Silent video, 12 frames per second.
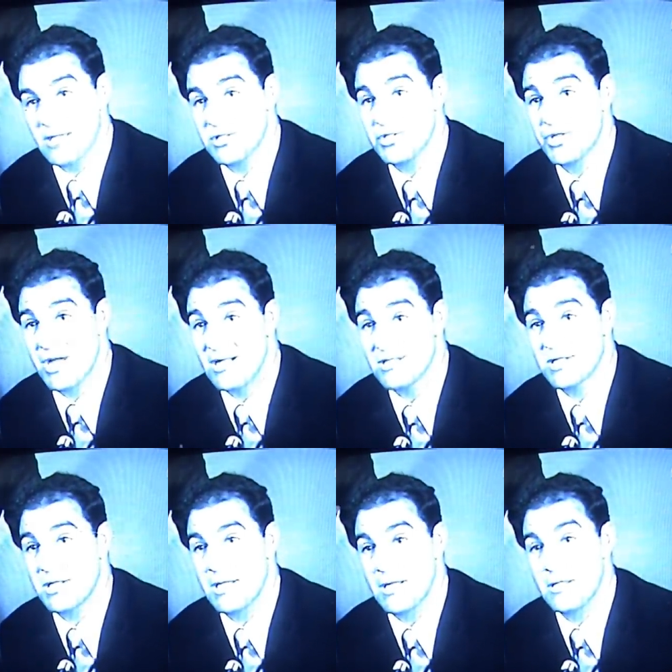Ezzard Charles
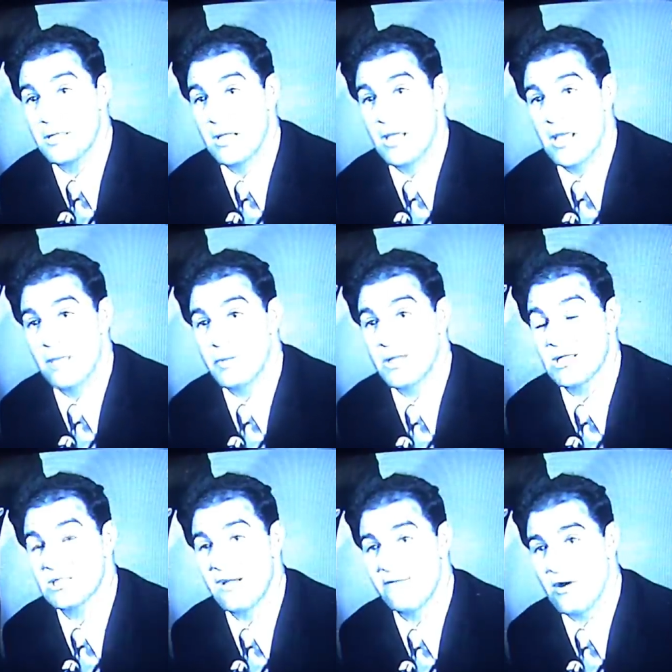again,
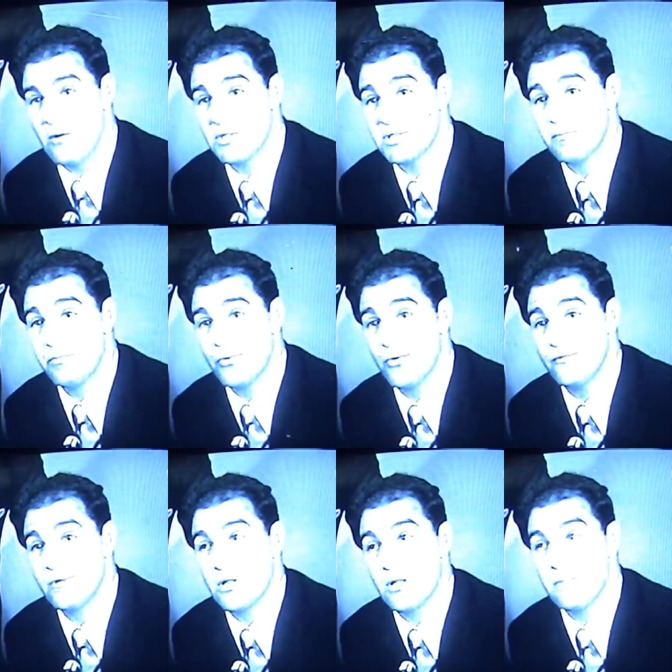because I've always
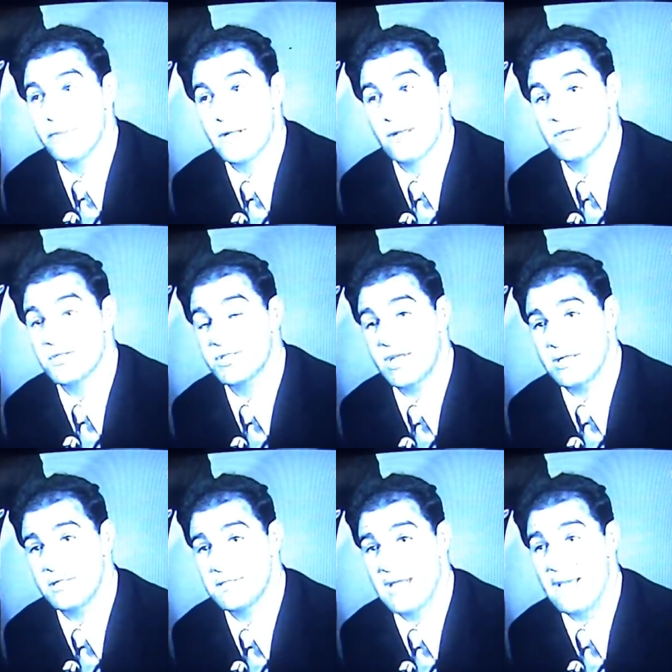improved a little bit on the
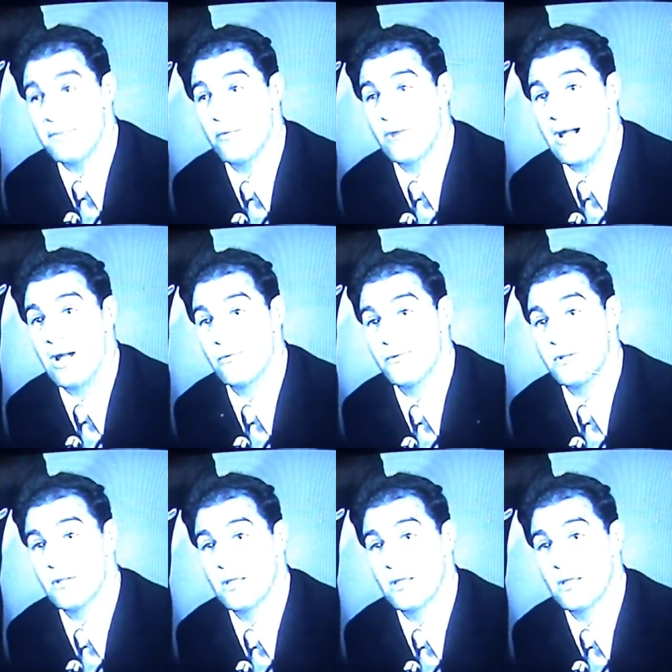second time around.